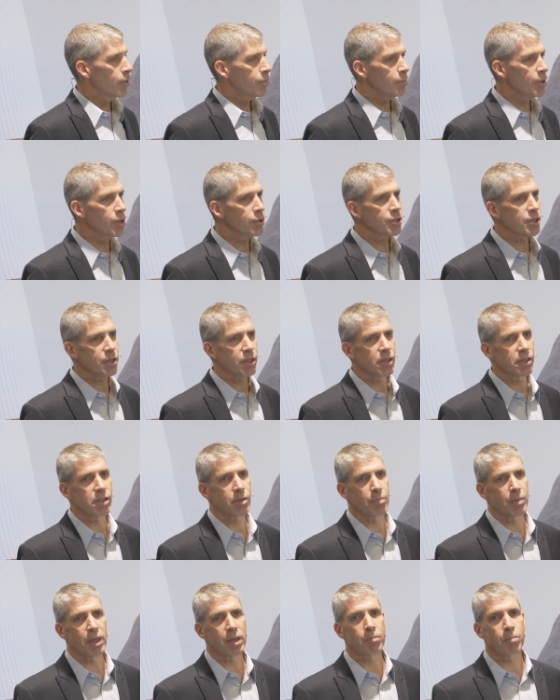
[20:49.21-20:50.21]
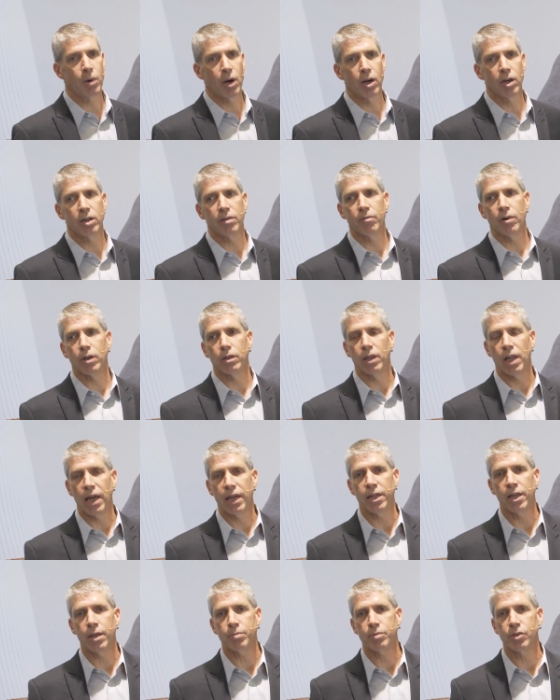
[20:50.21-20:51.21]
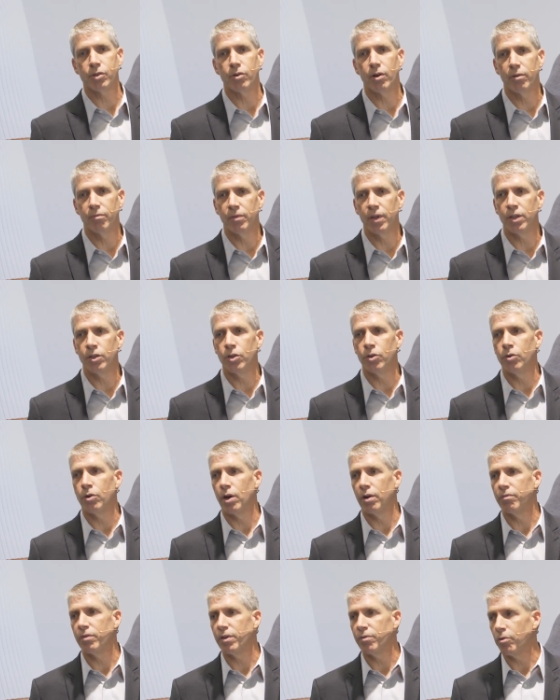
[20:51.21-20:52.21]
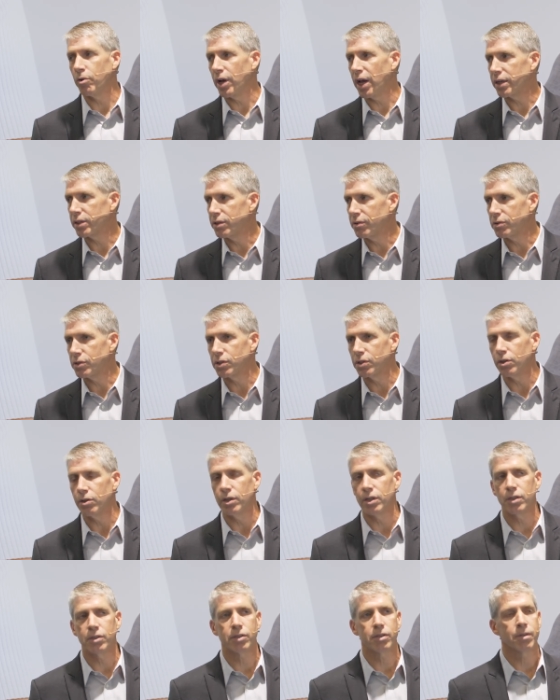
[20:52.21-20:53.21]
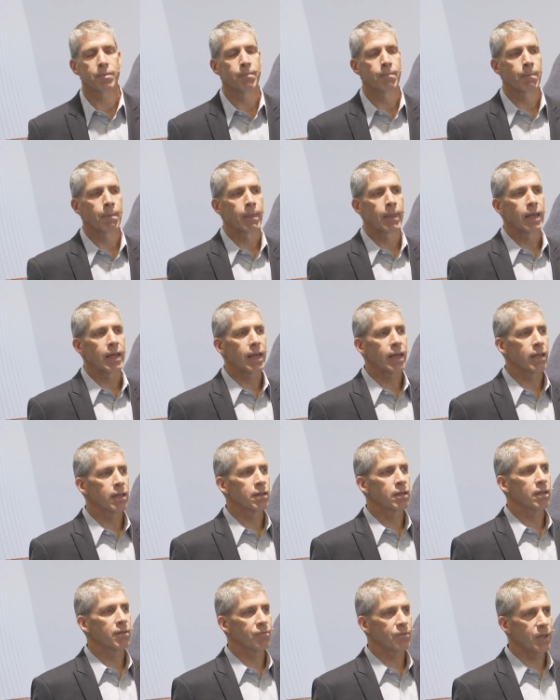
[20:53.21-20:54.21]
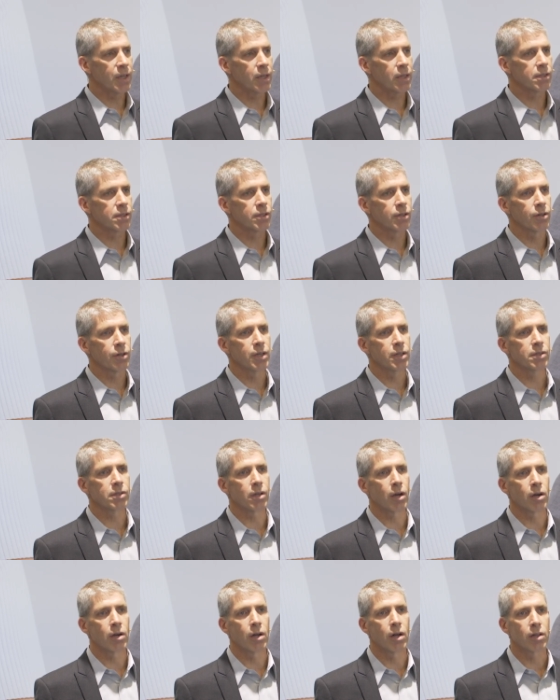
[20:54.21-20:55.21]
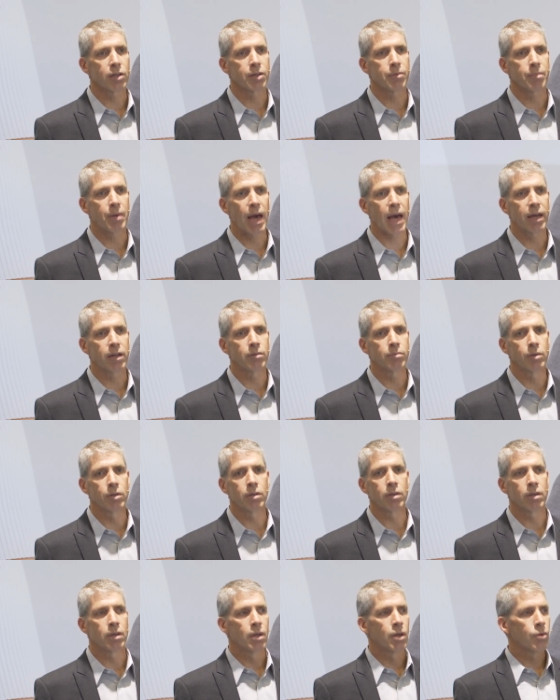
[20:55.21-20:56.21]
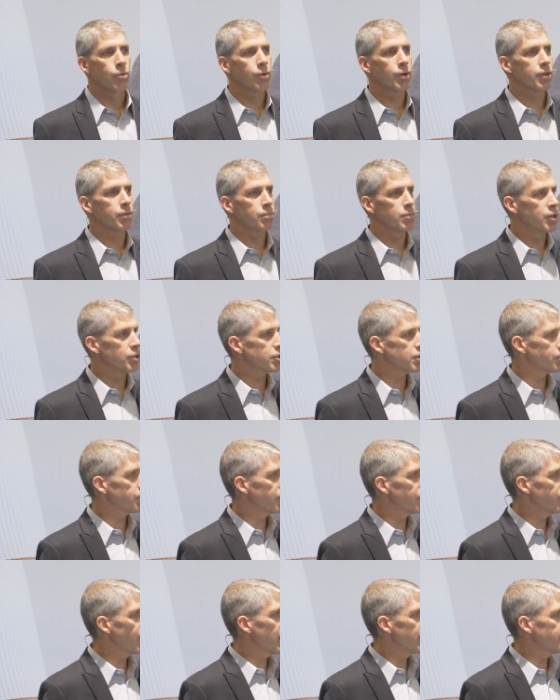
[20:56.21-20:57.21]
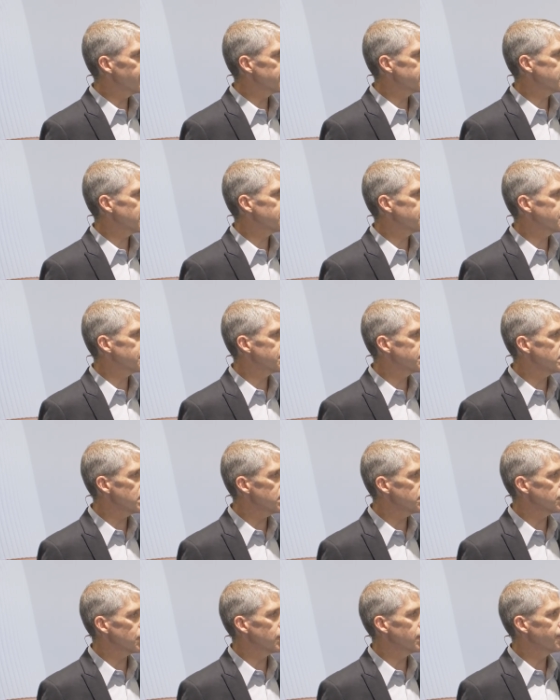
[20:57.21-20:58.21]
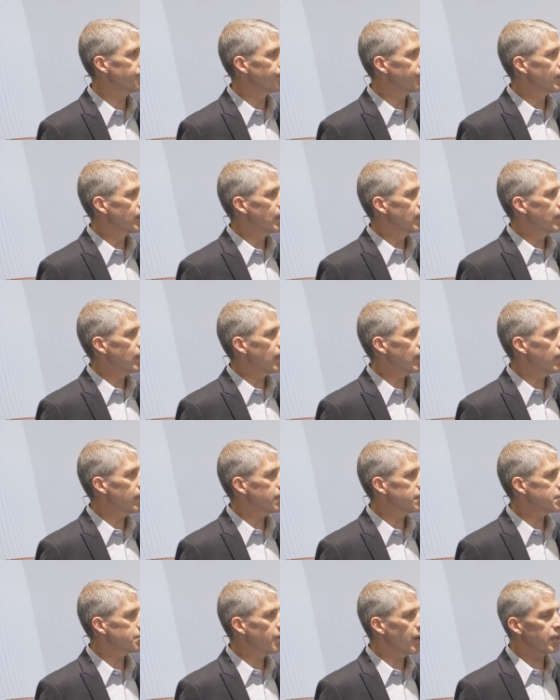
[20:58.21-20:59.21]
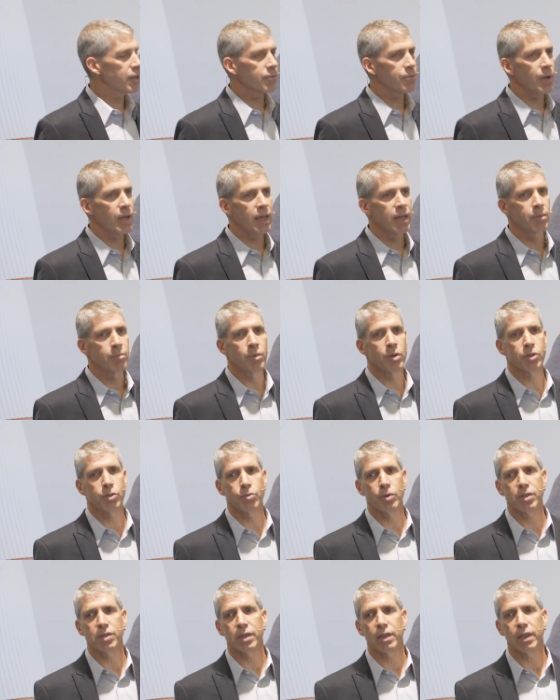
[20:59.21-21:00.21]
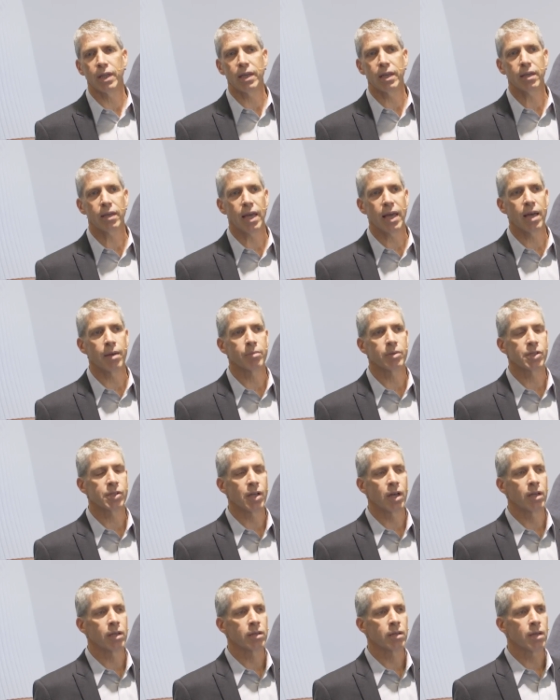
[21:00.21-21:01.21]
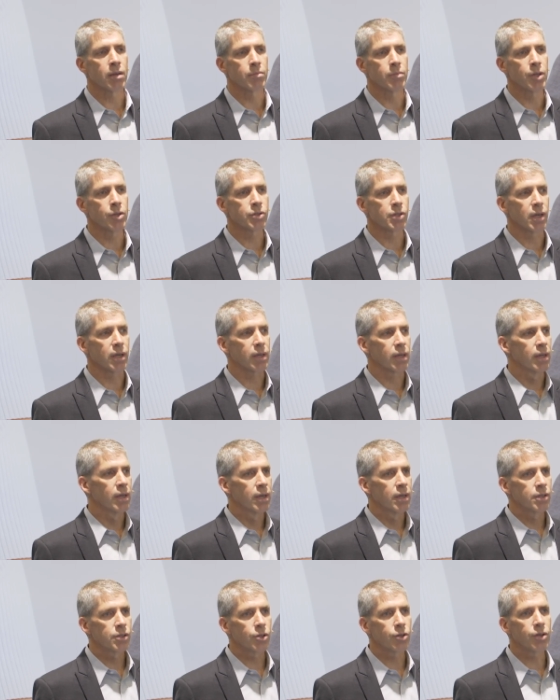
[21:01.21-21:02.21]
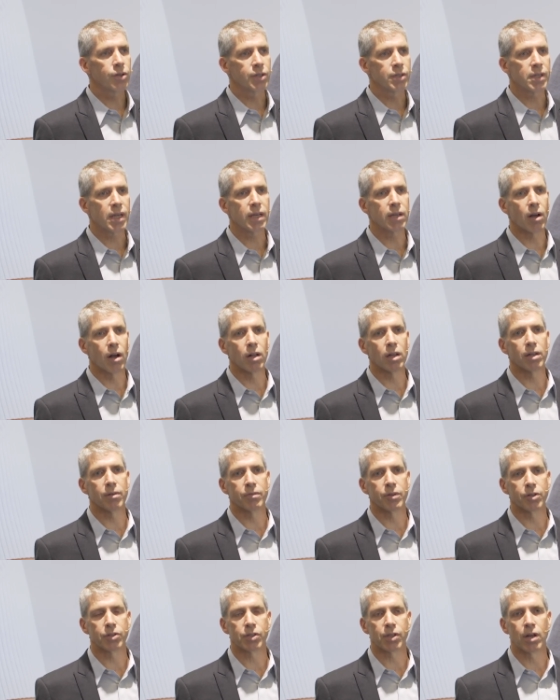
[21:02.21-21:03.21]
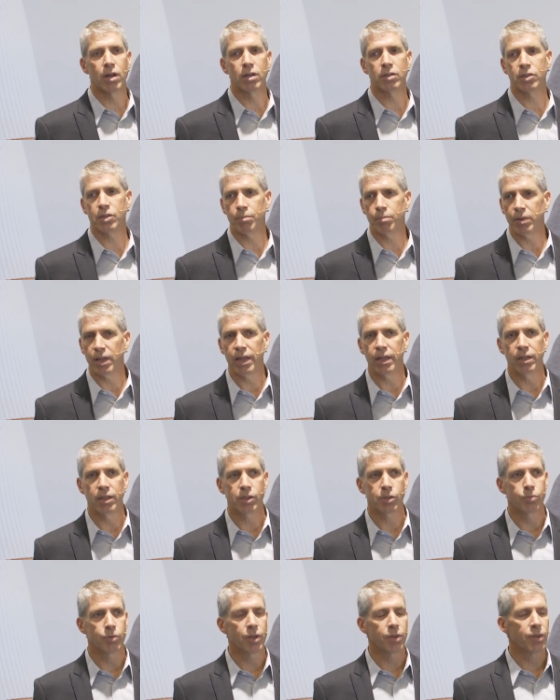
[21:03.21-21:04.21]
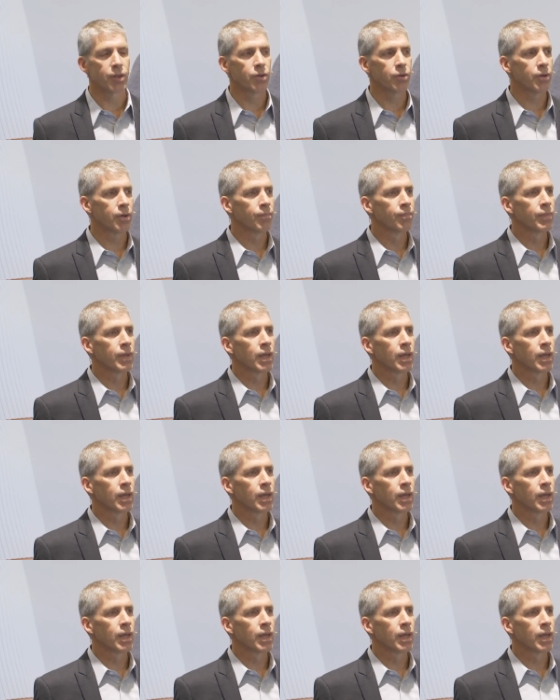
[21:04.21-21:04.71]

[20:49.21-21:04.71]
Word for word: Music is a big part of our lineup. So our Venu, our vívoactive series, and the Fenix series are all compatible with music providers such as Deezer, uh, Spotify, and most recently, Amazon Music. So you can take all of your songs and playlists with you.